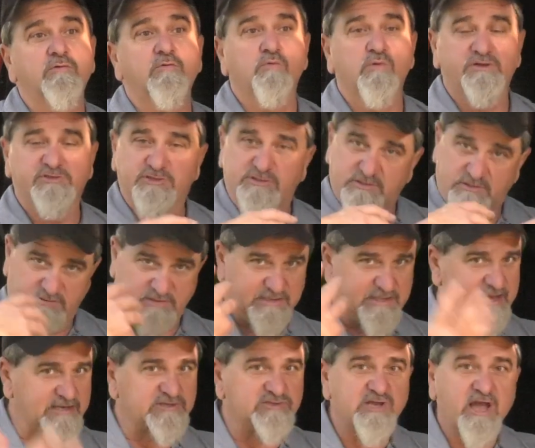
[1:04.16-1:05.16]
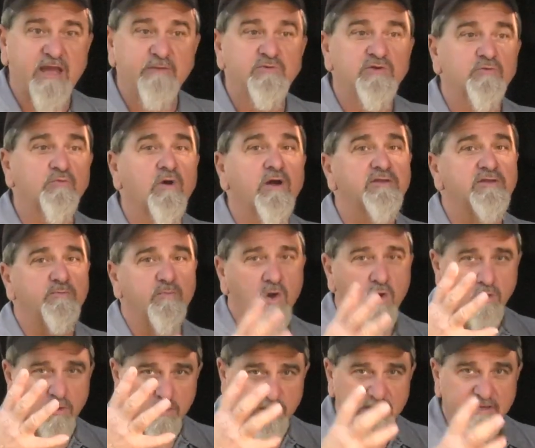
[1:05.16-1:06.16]
which the next time you run the
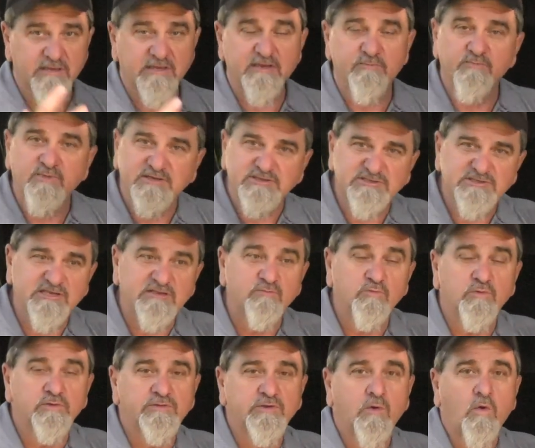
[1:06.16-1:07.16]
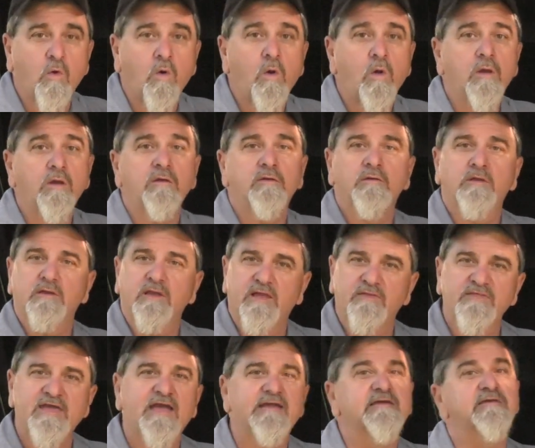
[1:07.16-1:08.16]
motor can get mixed in with the oil,
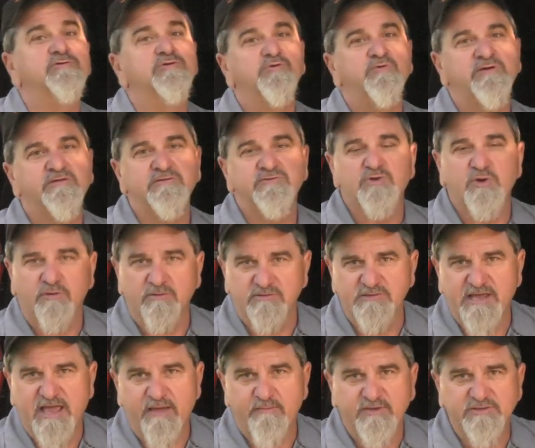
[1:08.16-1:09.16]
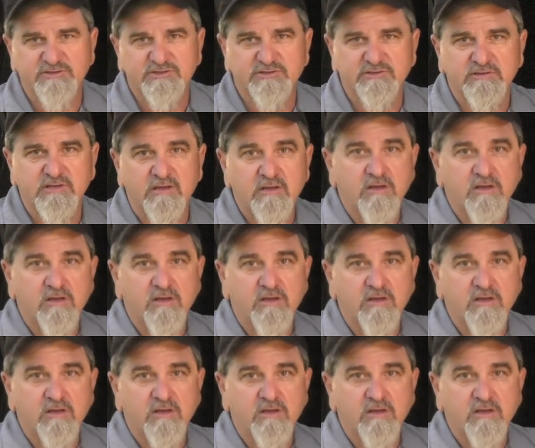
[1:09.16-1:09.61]
and that can do internal damage.